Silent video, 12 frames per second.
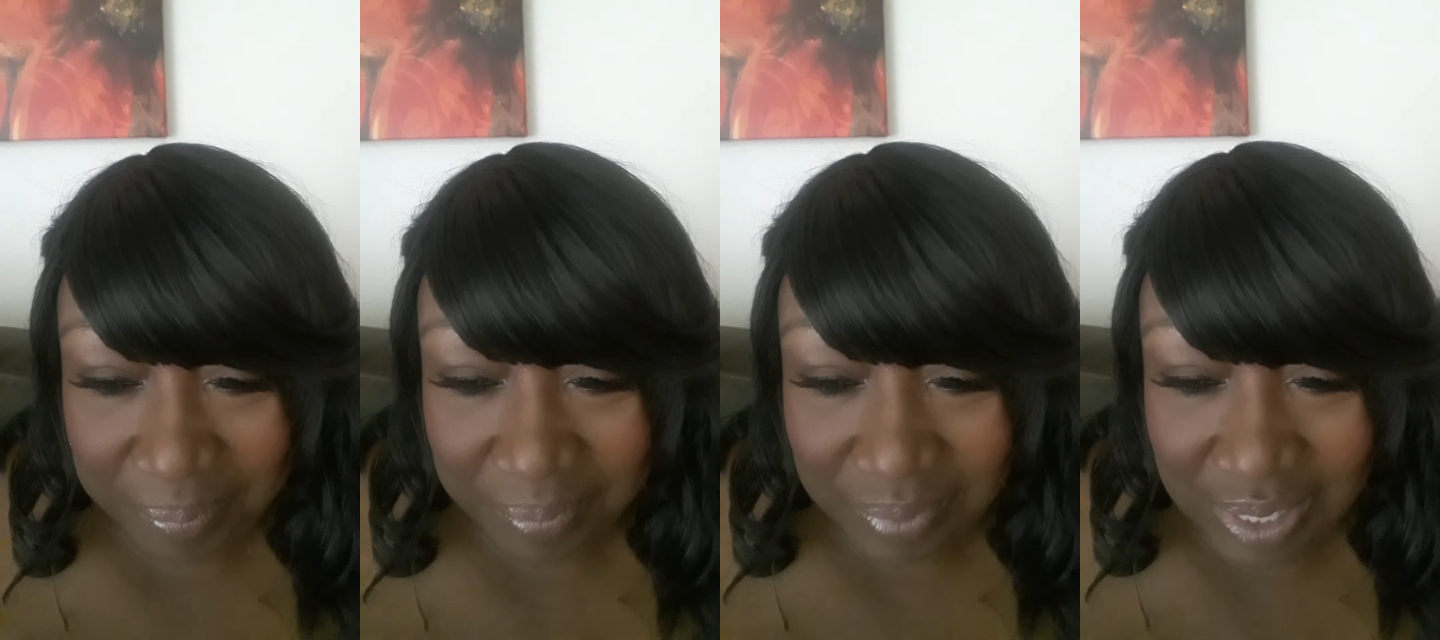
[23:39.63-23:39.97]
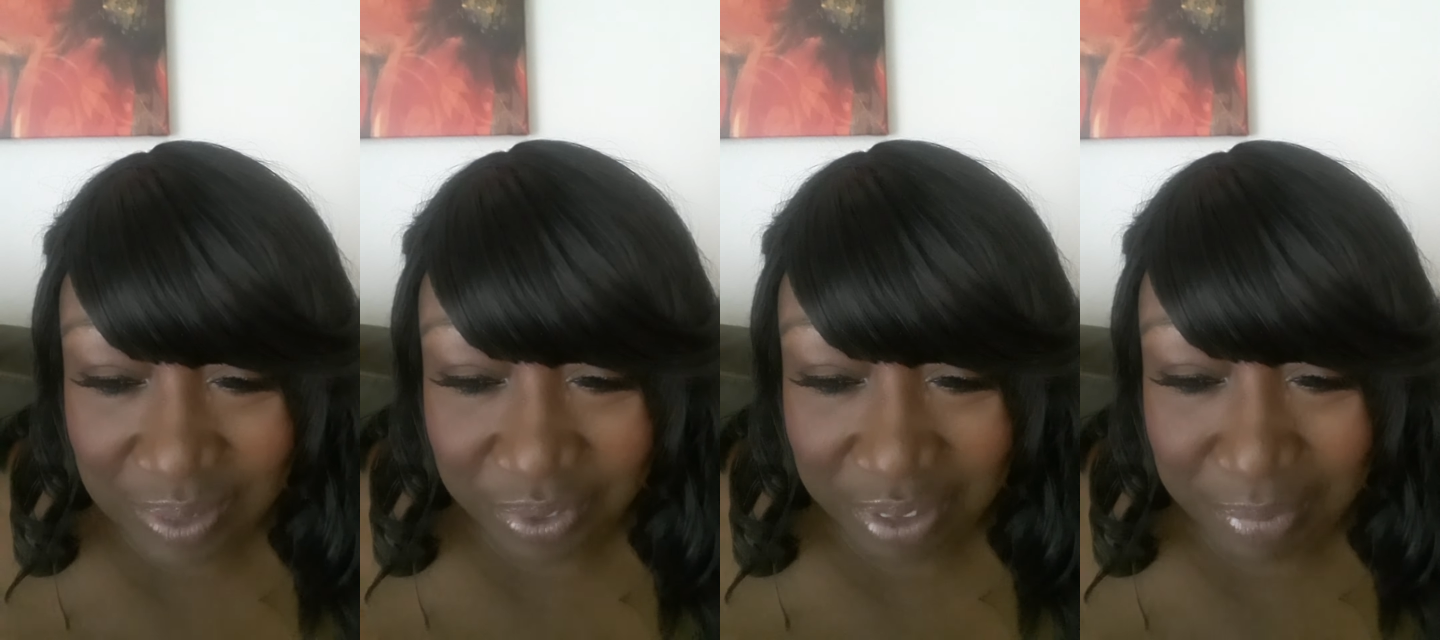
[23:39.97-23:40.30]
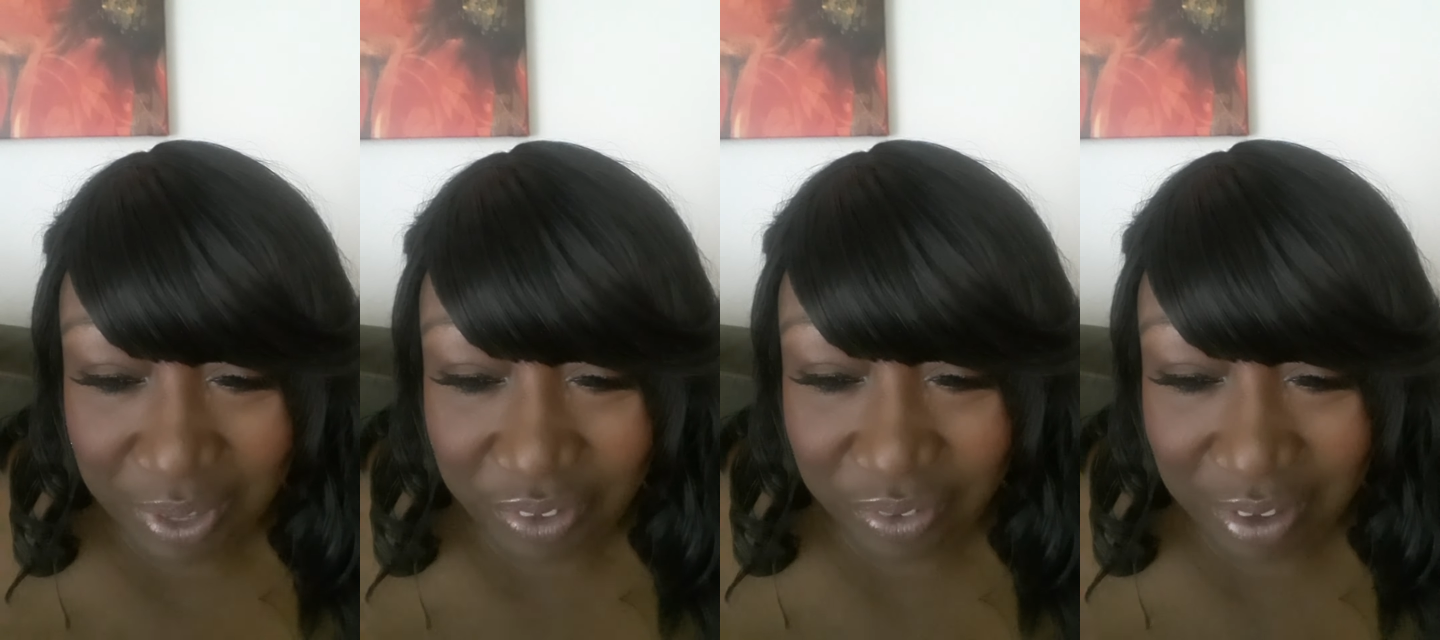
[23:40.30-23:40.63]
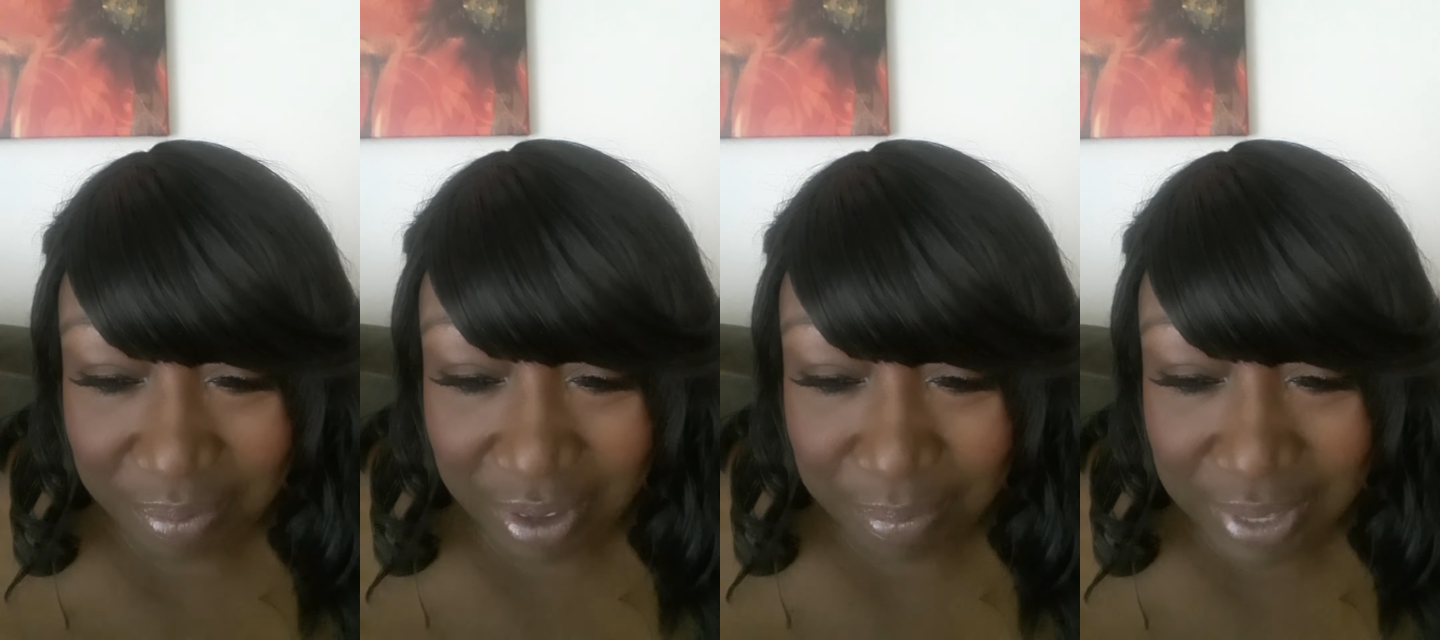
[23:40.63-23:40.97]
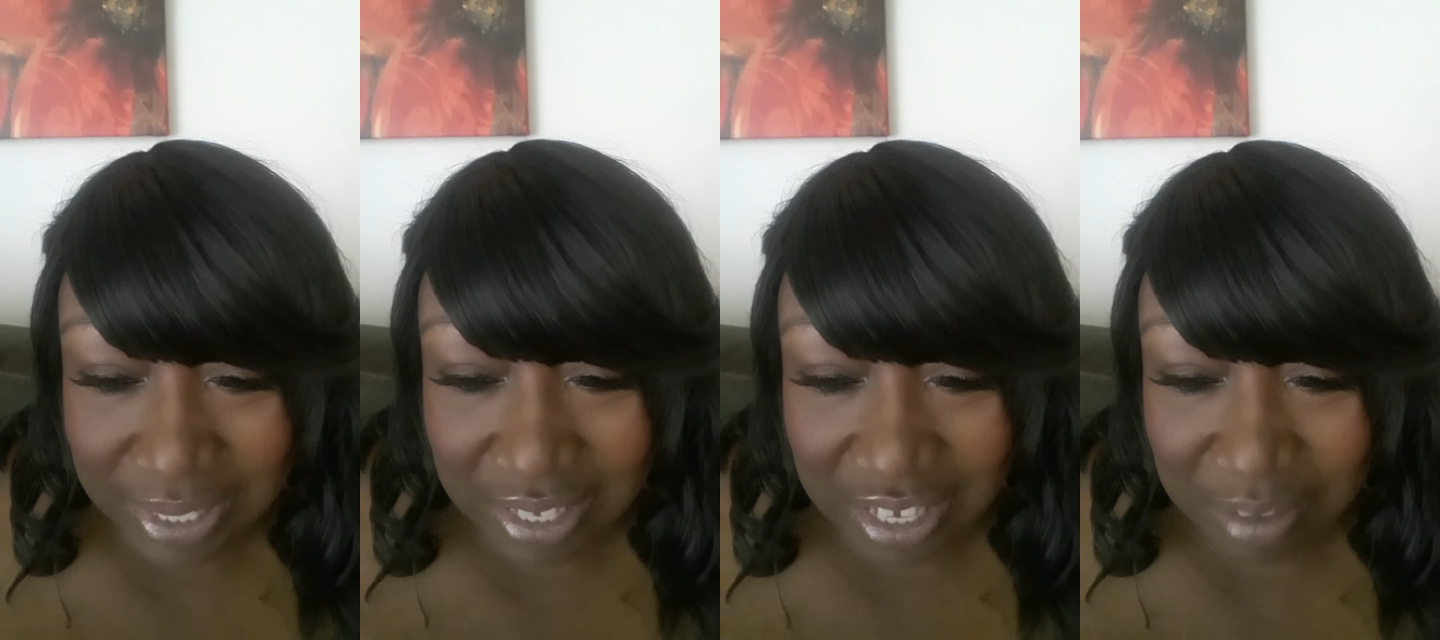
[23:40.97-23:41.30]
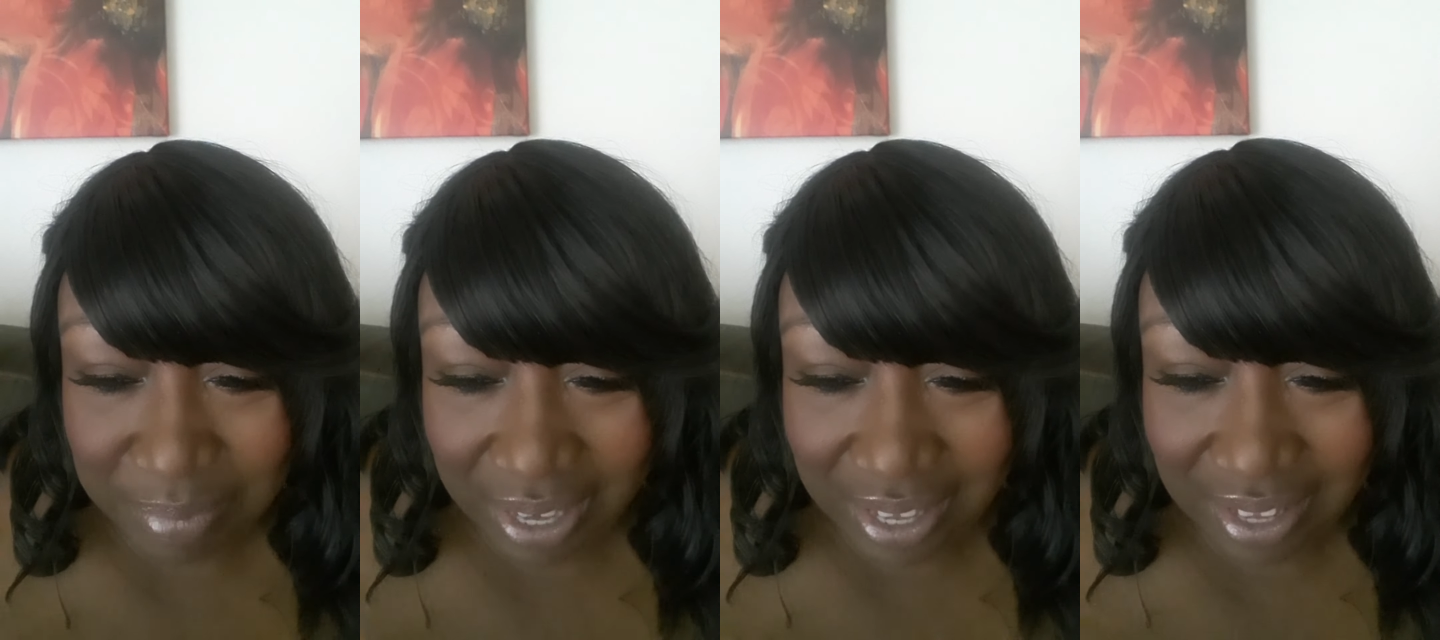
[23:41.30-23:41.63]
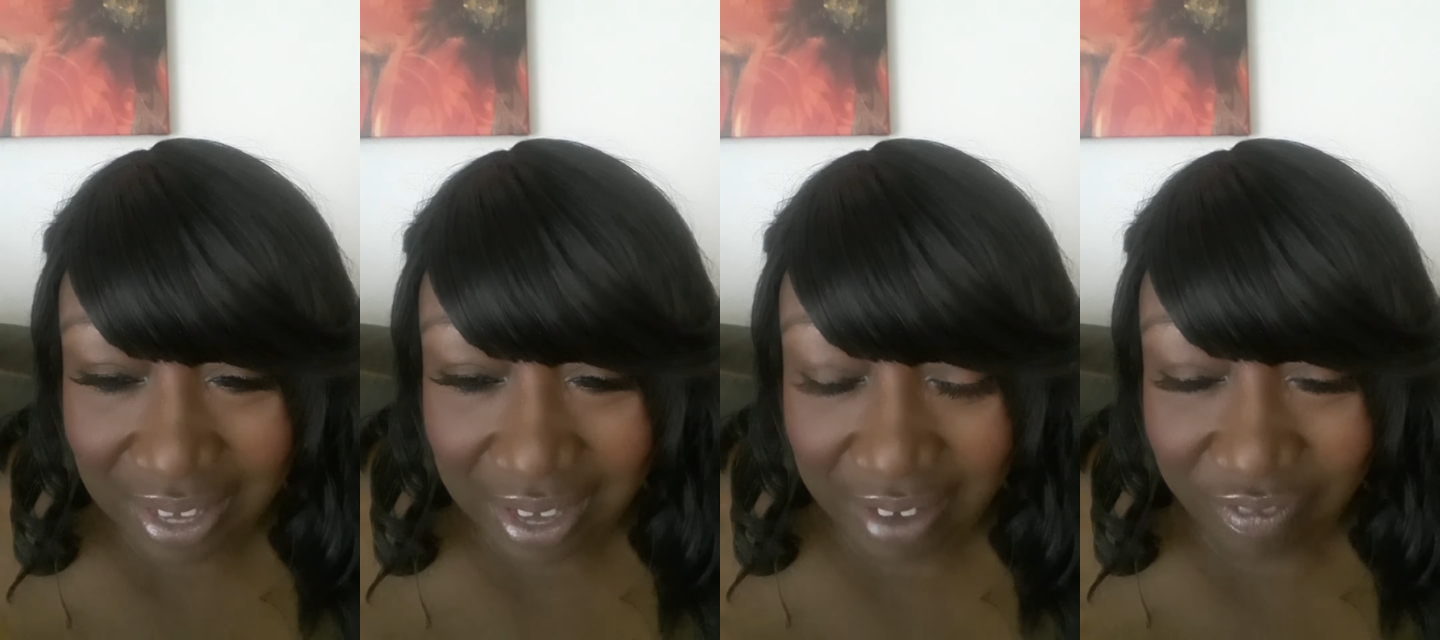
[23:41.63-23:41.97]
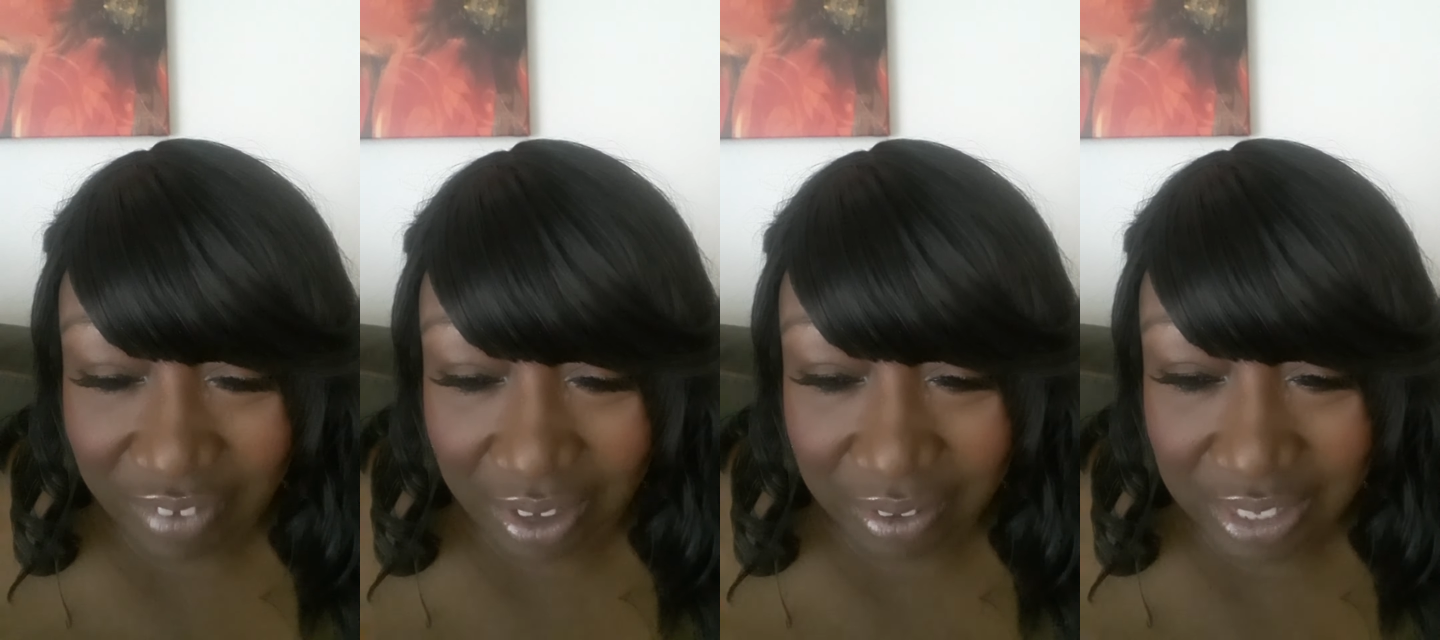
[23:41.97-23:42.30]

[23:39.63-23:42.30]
Just want to make sure I'm not missing anybody that I follow.